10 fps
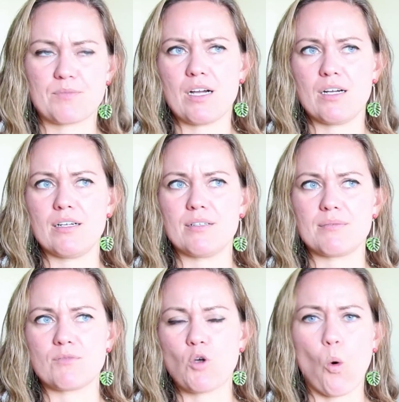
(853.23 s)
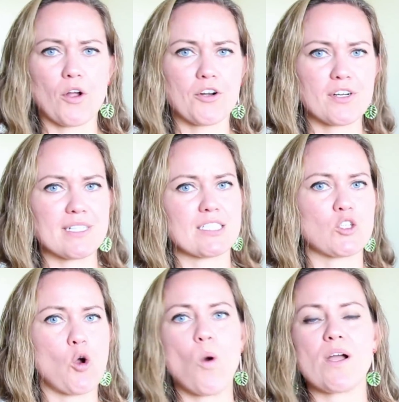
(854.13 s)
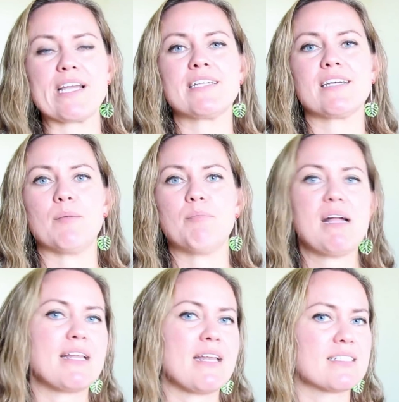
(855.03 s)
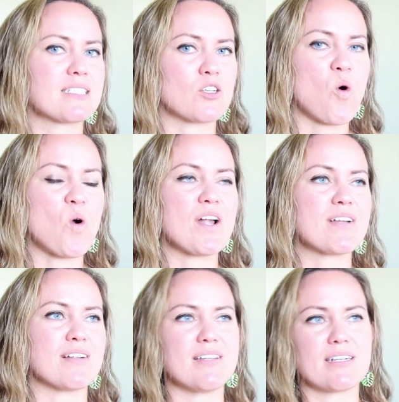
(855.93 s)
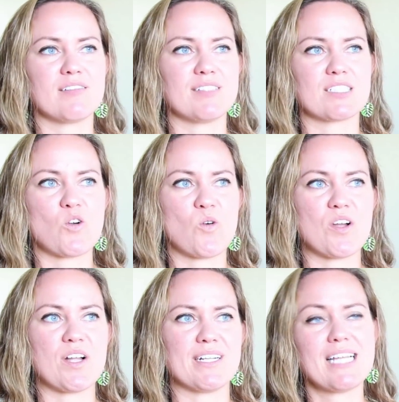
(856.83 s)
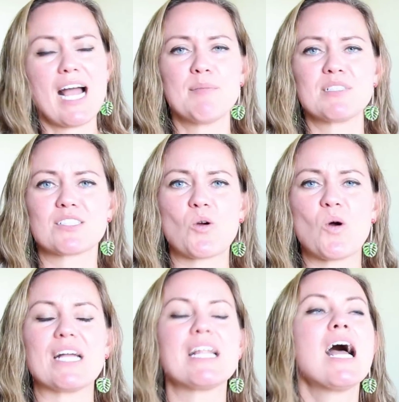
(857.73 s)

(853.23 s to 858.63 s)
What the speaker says: a quarter is a coin, a penny is a coin, a nickel is a coin, a dime is a coin.